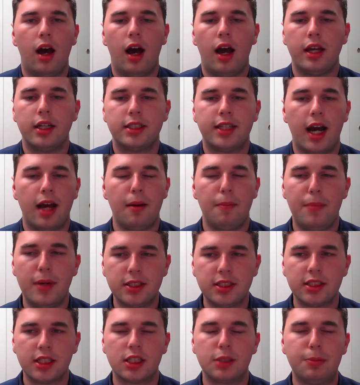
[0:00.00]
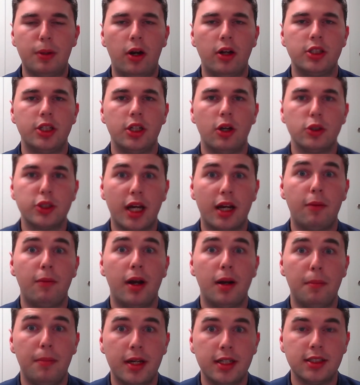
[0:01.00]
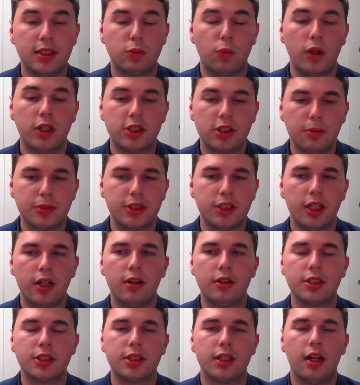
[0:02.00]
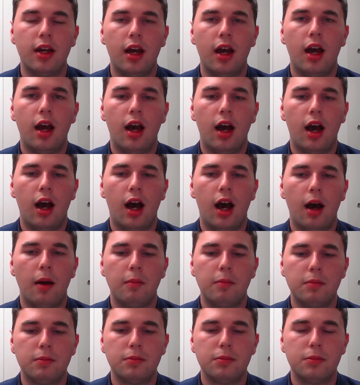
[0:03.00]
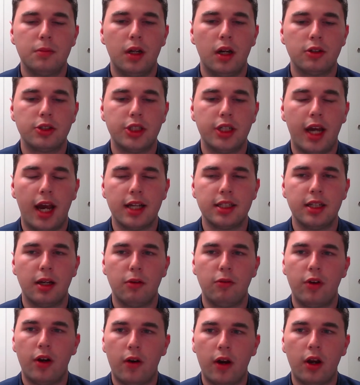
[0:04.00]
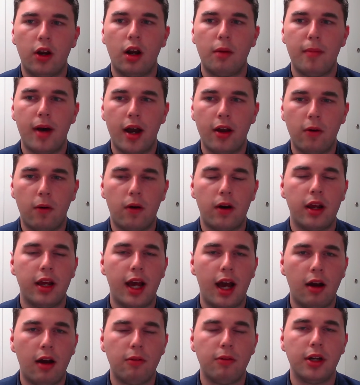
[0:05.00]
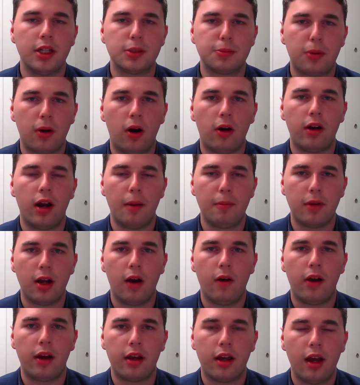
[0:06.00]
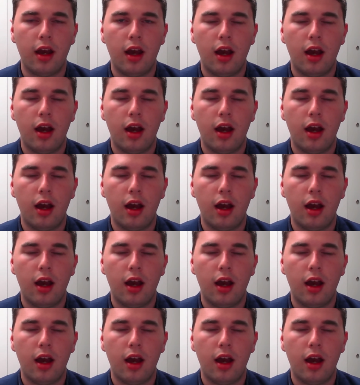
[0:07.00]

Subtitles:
He's got a business experience. He knows how to run a business. Winsome Sears, she has a very good minority outreach program going.